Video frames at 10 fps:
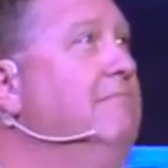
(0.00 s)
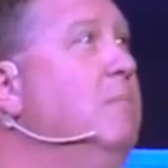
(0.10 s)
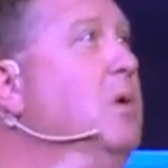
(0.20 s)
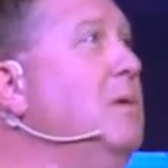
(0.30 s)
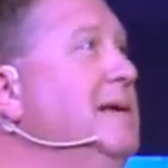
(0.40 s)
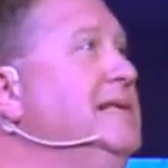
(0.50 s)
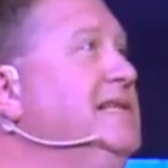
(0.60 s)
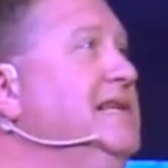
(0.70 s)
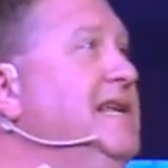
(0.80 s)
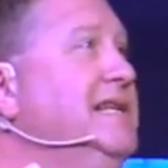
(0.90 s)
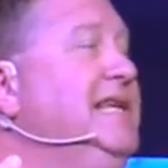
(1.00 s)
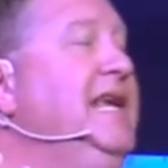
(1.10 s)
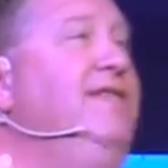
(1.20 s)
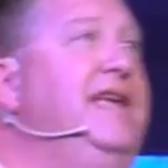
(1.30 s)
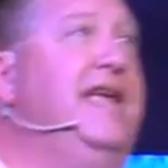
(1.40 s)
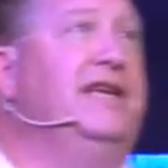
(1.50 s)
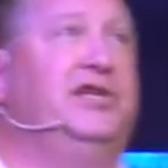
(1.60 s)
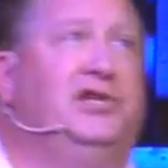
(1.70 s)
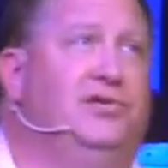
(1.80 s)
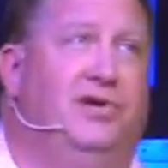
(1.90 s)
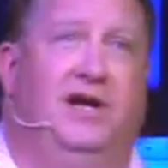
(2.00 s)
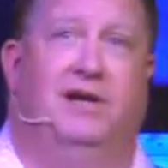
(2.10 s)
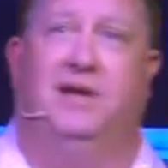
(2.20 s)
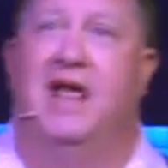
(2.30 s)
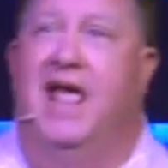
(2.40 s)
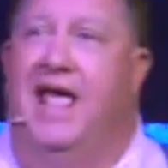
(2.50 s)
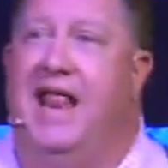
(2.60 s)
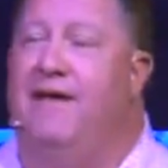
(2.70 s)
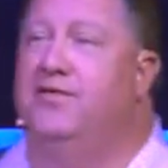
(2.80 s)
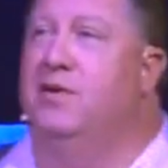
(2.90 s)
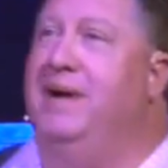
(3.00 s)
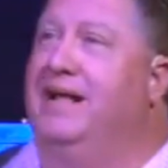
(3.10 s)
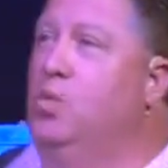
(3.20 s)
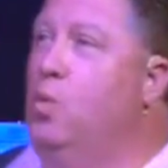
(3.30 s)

moments in TV history. I mean, and after about the